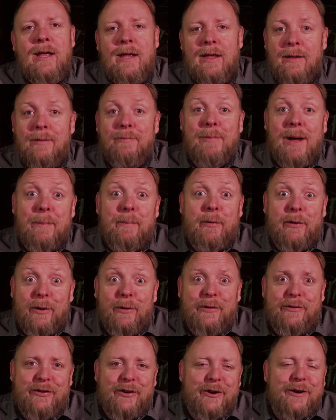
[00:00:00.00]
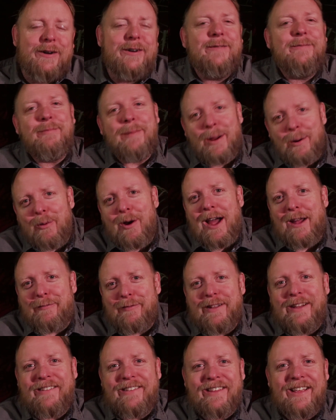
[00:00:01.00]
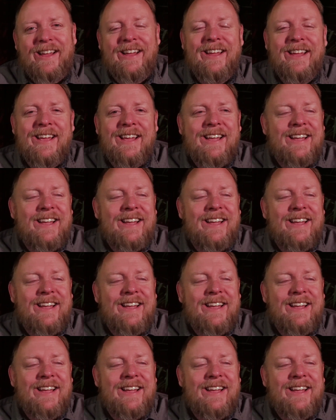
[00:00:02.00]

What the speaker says: my producer, my wife Lisa,